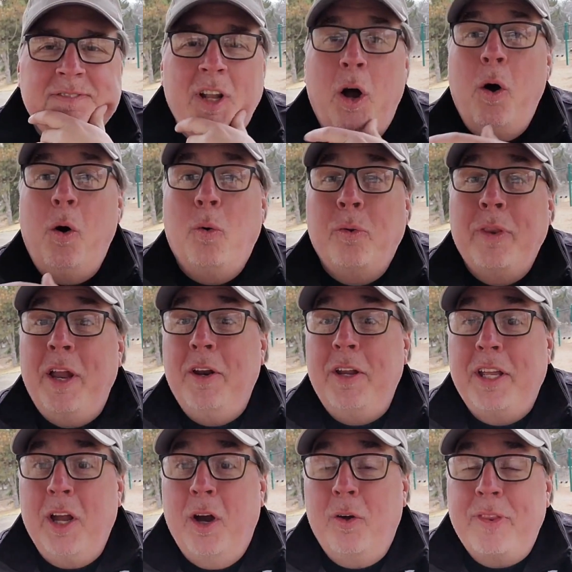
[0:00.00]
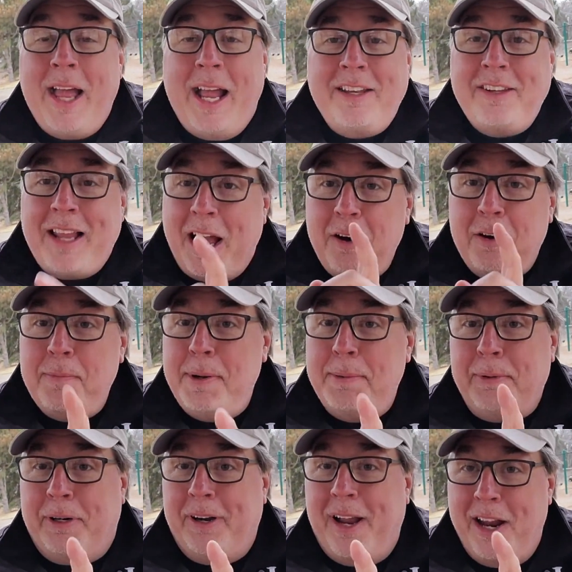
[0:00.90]
Oh, there you go. That's I
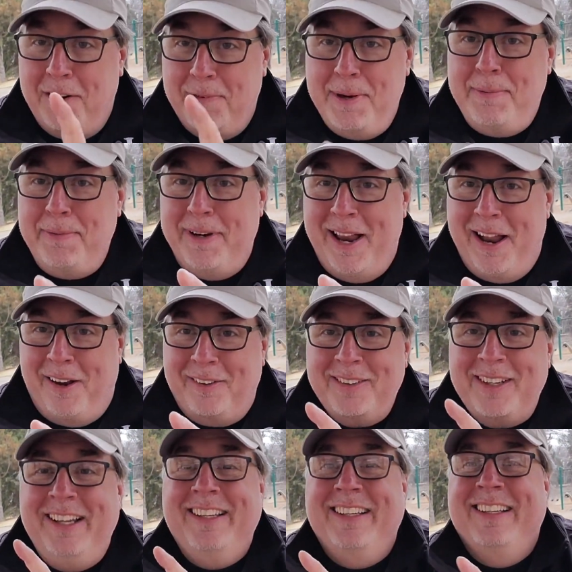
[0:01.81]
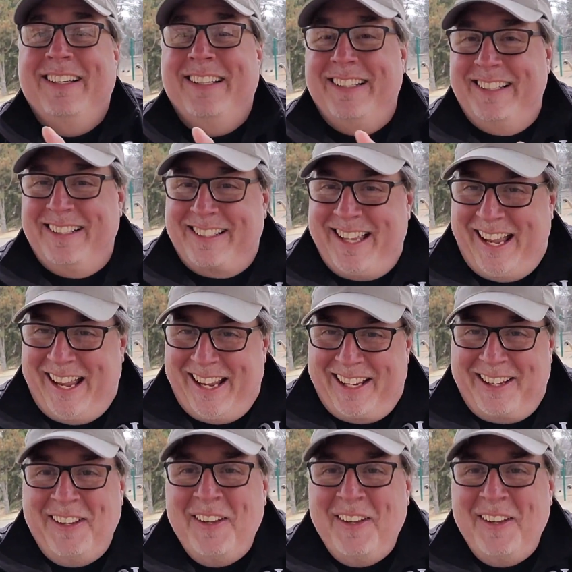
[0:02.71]
remember. I remember now. okay.